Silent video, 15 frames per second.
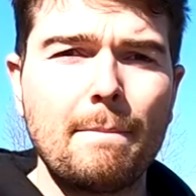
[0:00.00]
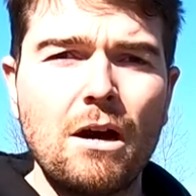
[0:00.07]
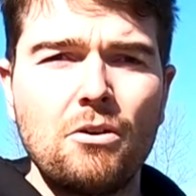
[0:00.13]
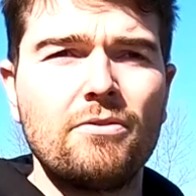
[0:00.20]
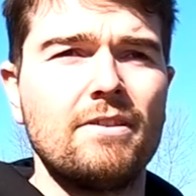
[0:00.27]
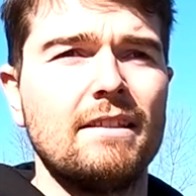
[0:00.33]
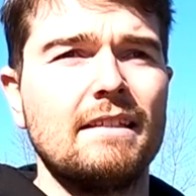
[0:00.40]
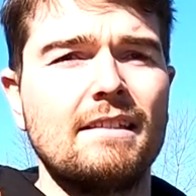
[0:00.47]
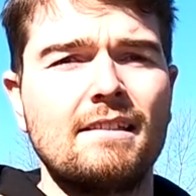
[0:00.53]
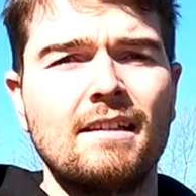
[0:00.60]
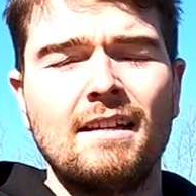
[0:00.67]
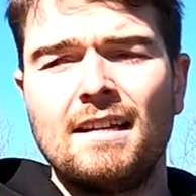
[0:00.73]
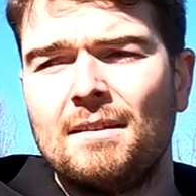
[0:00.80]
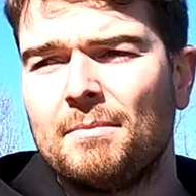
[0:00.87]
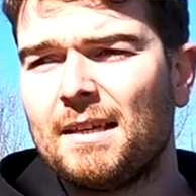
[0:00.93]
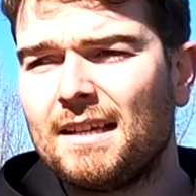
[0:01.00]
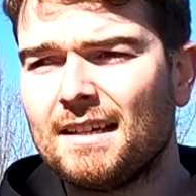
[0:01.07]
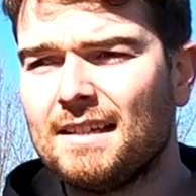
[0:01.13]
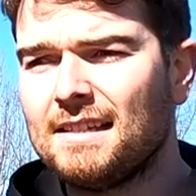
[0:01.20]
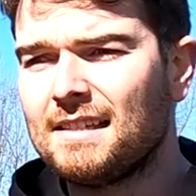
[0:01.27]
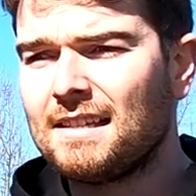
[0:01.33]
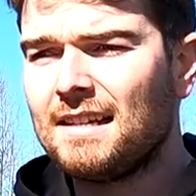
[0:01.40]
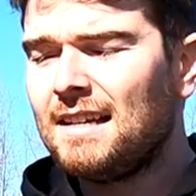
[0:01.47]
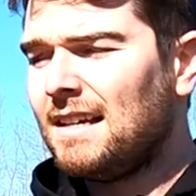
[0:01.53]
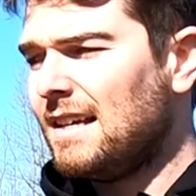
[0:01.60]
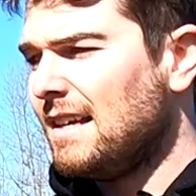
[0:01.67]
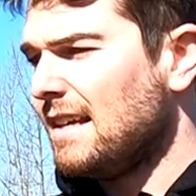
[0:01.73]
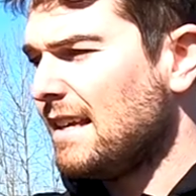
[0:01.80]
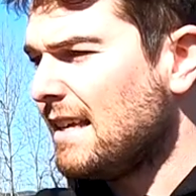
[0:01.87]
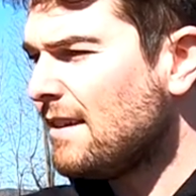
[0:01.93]
mouth is because
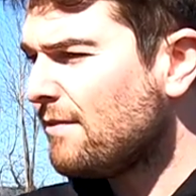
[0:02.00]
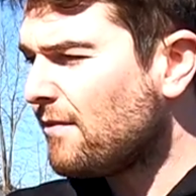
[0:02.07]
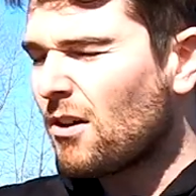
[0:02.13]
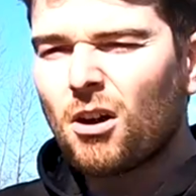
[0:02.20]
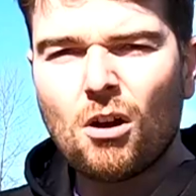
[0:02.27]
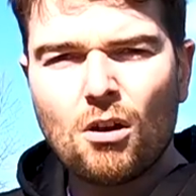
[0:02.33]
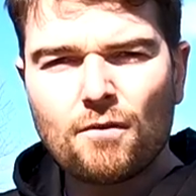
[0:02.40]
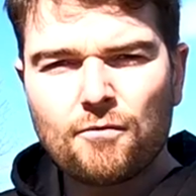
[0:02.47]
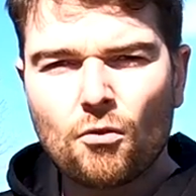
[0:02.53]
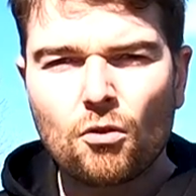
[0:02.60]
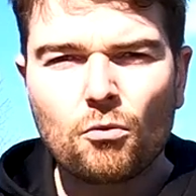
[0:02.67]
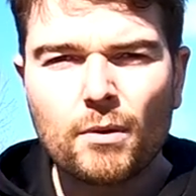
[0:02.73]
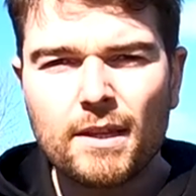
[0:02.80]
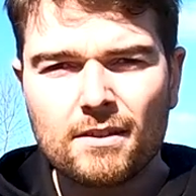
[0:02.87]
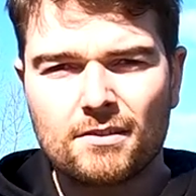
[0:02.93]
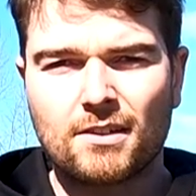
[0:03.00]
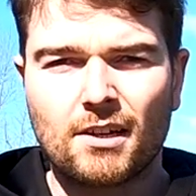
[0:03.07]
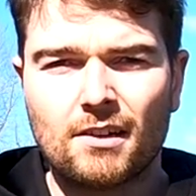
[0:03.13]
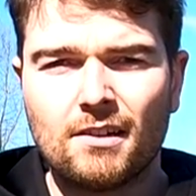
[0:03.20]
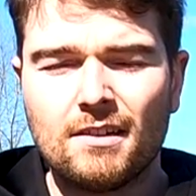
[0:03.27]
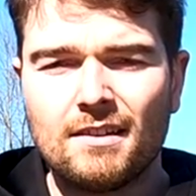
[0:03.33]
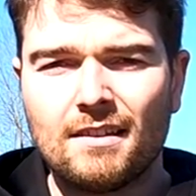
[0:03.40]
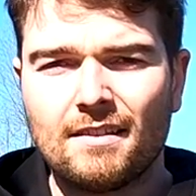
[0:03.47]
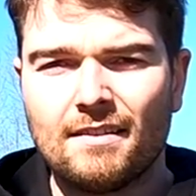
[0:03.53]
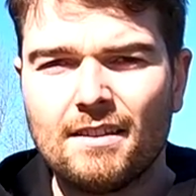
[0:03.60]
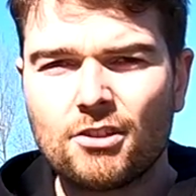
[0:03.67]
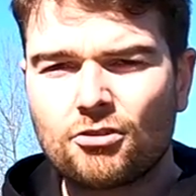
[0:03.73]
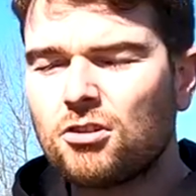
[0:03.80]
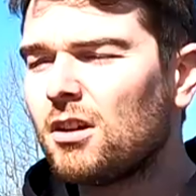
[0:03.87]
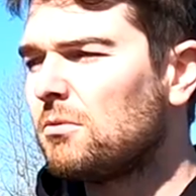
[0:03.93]
if all four wheels turn,
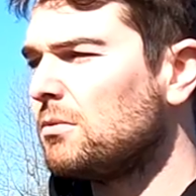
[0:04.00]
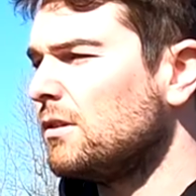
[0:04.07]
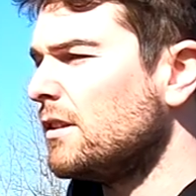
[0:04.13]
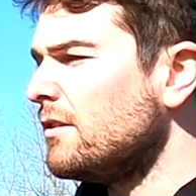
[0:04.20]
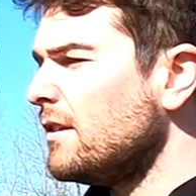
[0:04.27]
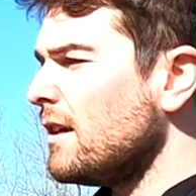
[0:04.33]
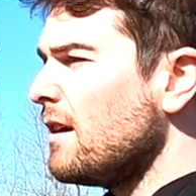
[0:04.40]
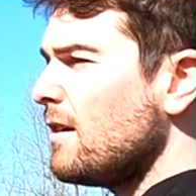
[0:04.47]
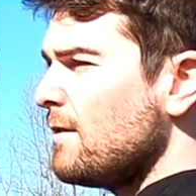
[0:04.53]
this truck will literally